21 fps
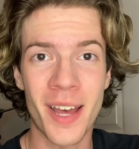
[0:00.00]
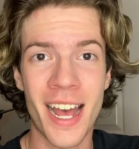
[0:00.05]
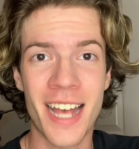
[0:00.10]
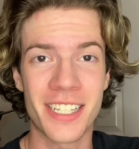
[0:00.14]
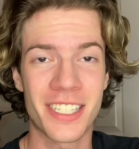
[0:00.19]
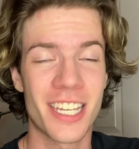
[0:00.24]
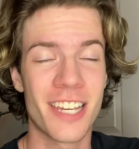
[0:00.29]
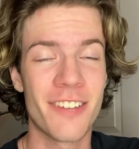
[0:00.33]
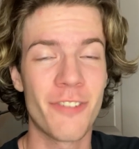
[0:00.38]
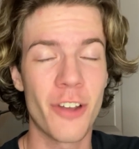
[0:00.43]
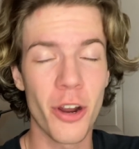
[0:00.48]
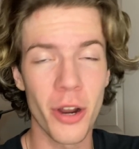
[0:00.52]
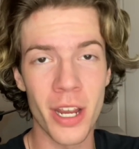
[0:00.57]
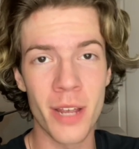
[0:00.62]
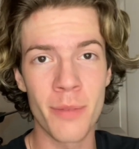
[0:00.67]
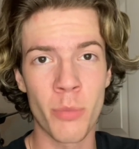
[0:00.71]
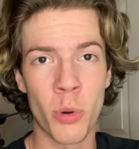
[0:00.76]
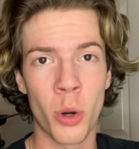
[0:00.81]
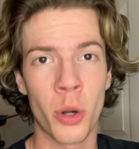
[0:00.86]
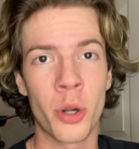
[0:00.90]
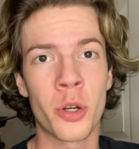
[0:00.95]
ask a very
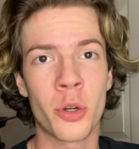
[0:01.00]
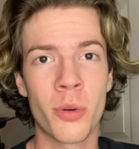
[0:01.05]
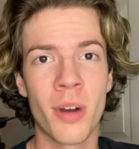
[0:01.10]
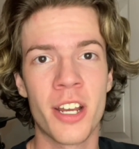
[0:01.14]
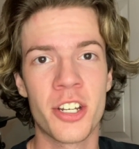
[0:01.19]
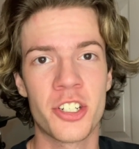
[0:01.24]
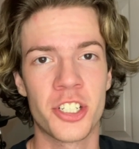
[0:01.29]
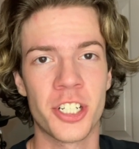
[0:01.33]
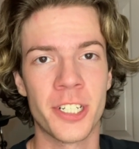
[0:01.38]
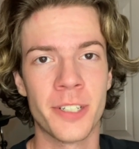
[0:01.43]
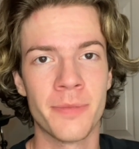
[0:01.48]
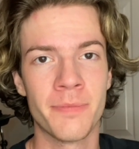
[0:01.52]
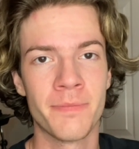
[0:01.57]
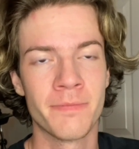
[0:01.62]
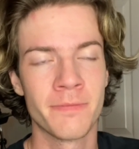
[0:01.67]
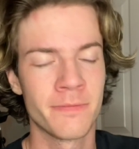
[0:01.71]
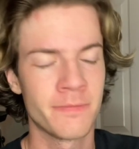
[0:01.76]
important question.